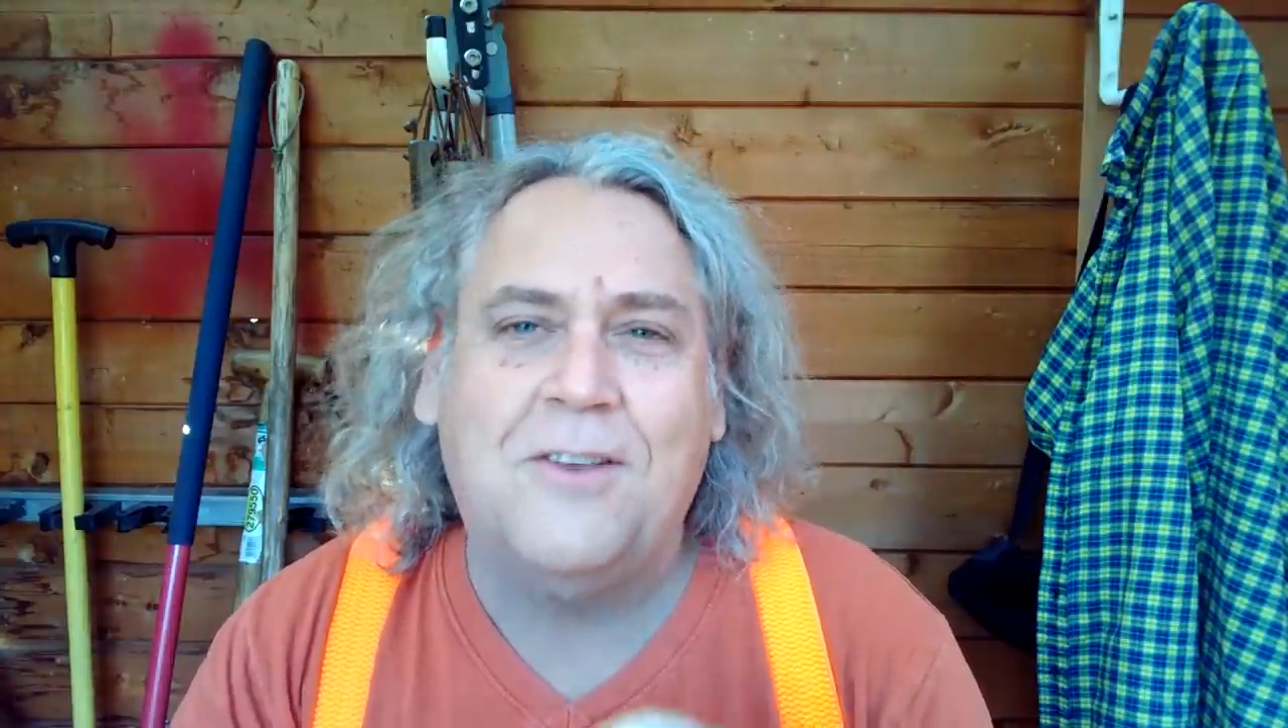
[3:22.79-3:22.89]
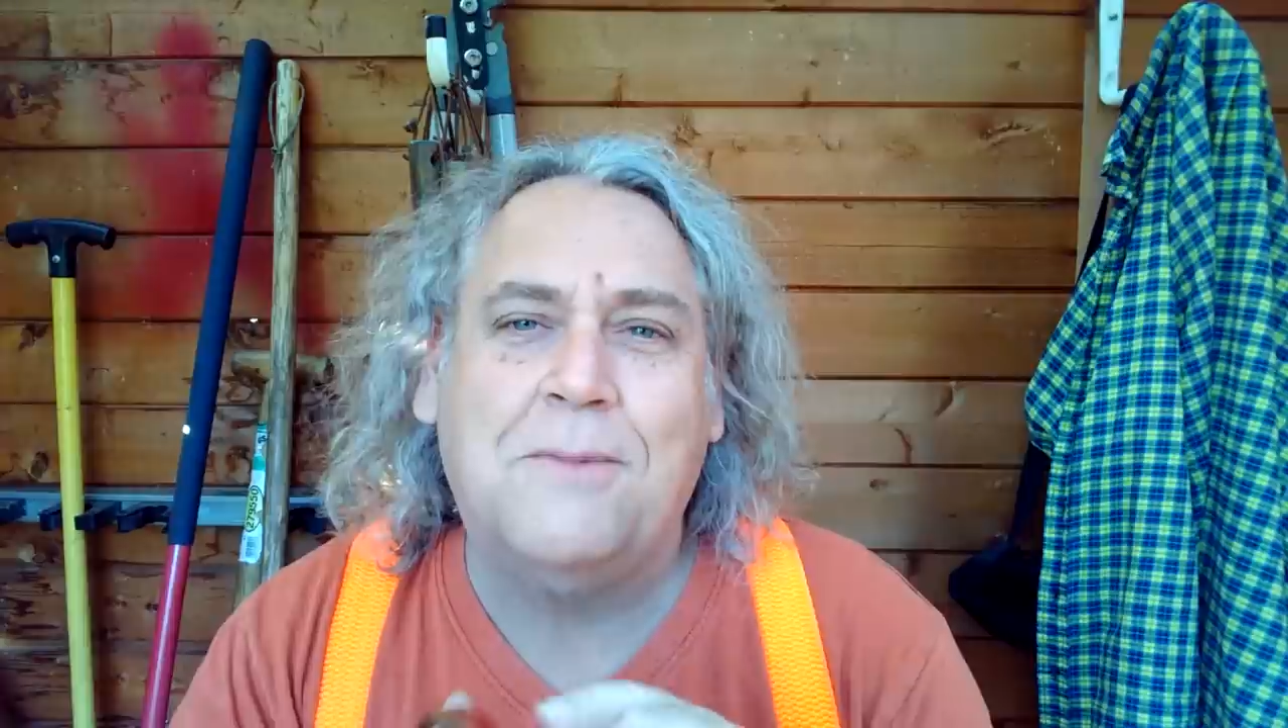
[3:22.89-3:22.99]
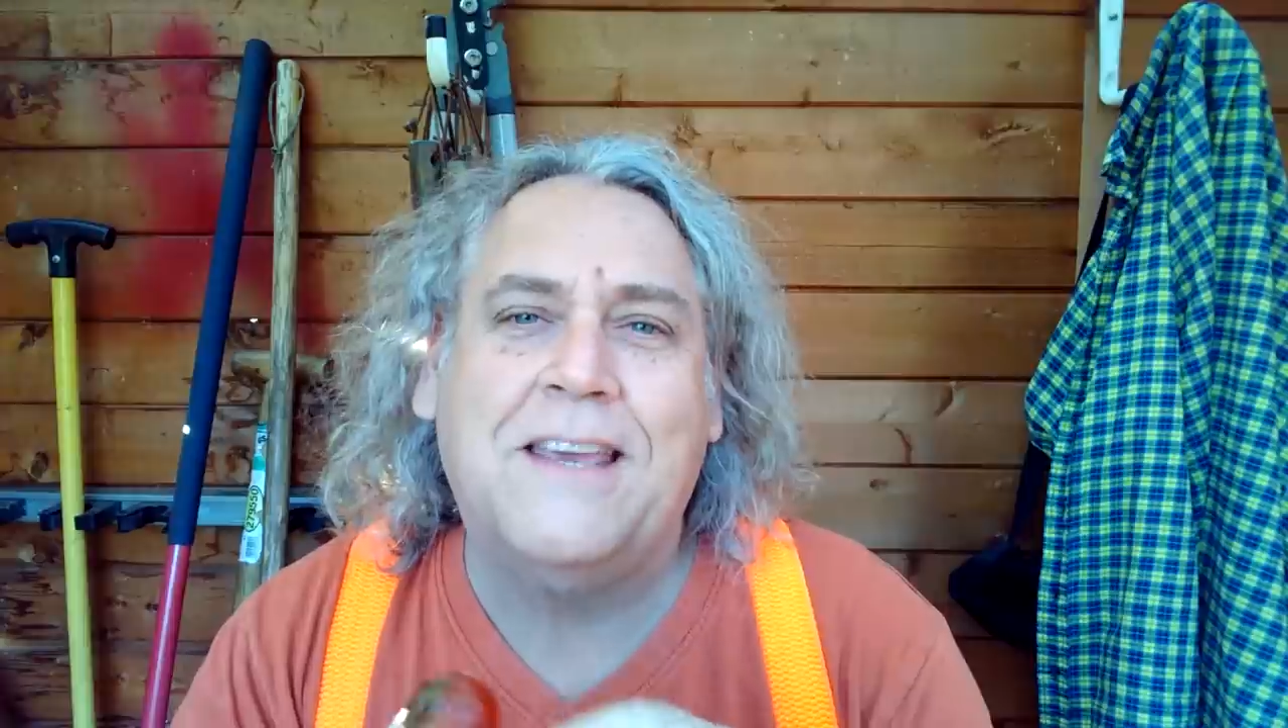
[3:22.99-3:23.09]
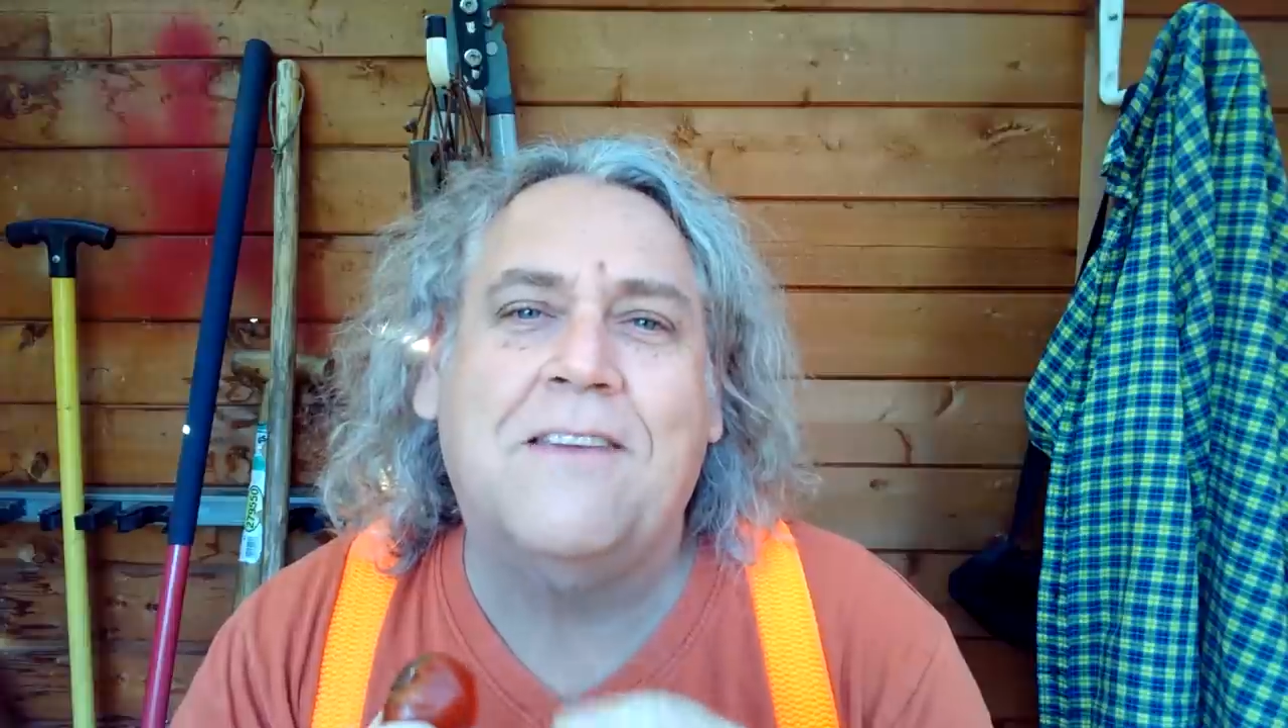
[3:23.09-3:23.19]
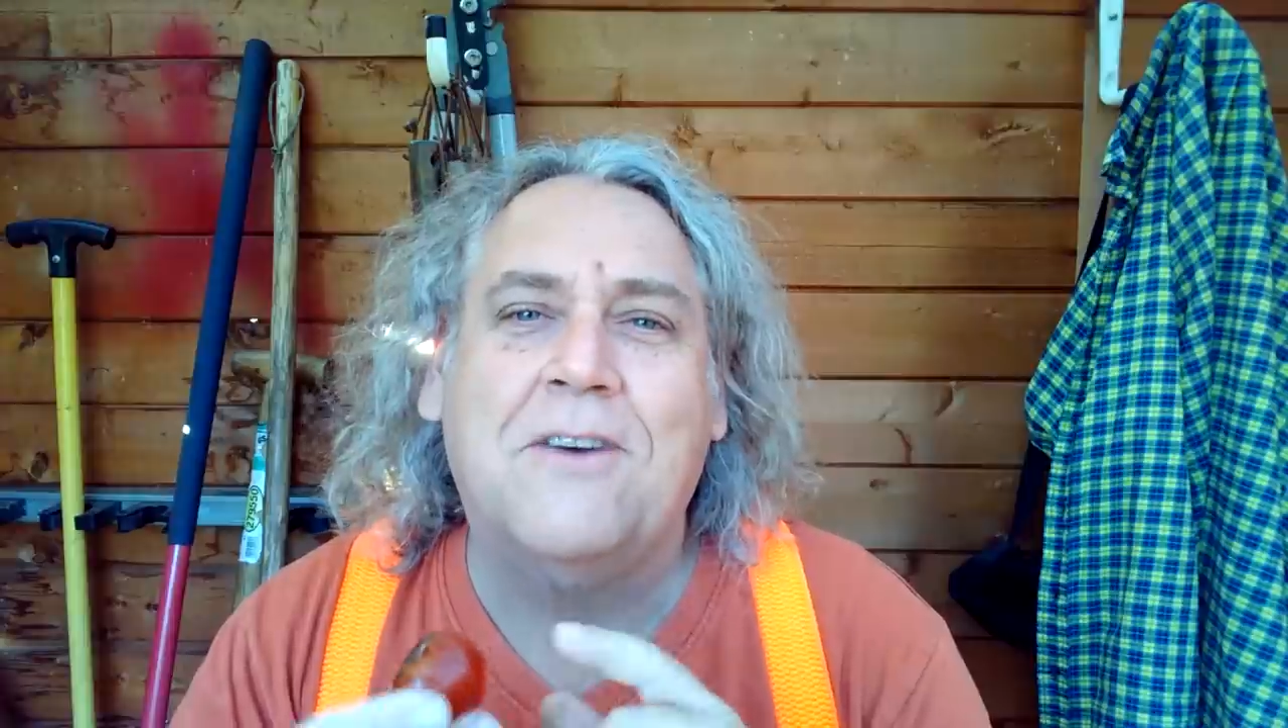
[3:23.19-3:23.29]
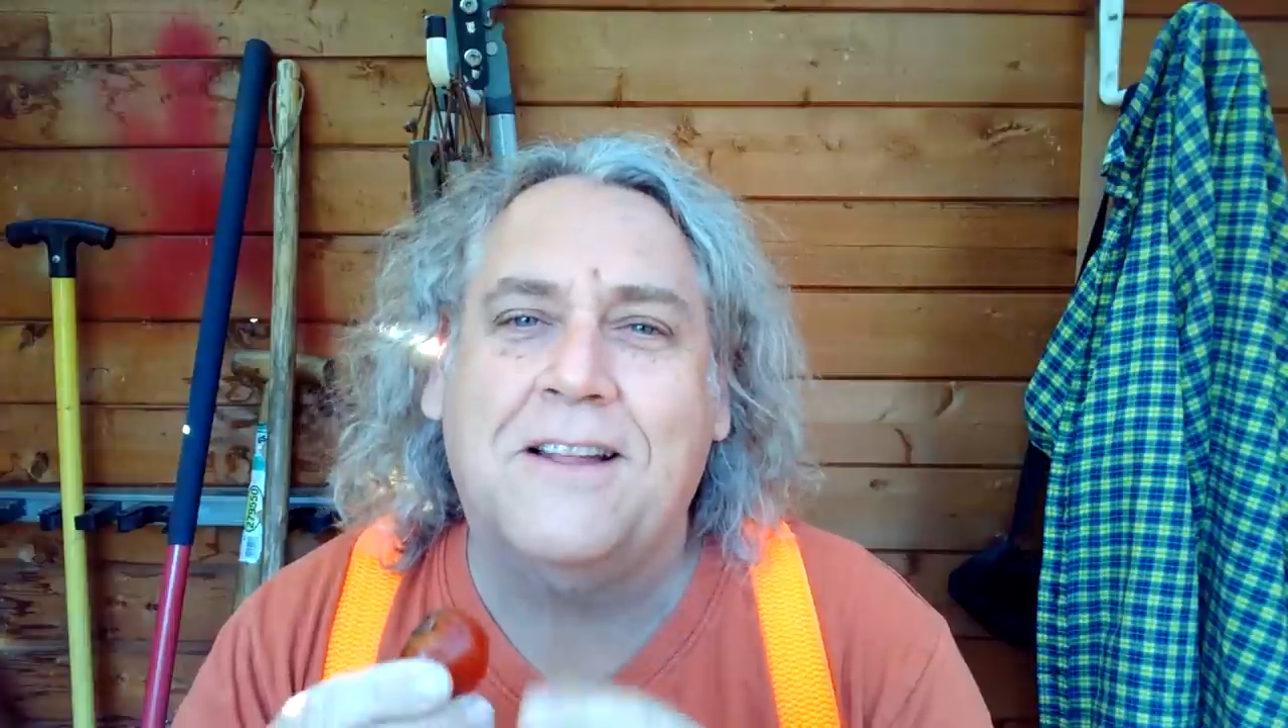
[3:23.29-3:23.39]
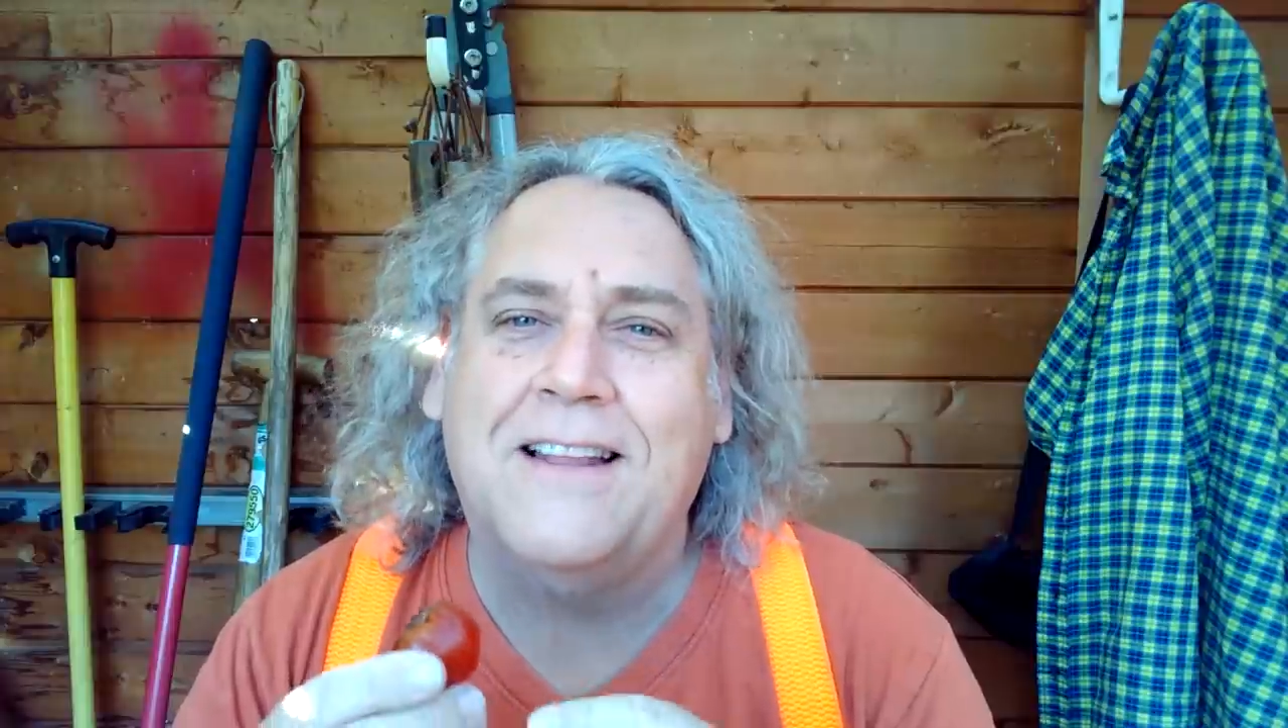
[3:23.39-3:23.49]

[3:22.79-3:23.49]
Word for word: probably give it a